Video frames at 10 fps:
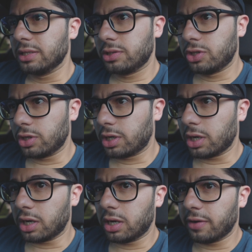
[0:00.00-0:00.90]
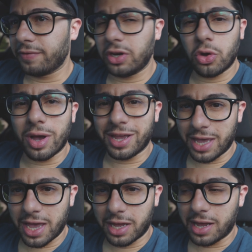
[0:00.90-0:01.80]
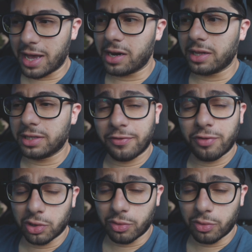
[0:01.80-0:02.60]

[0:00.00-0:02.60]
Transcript: took a video again at a different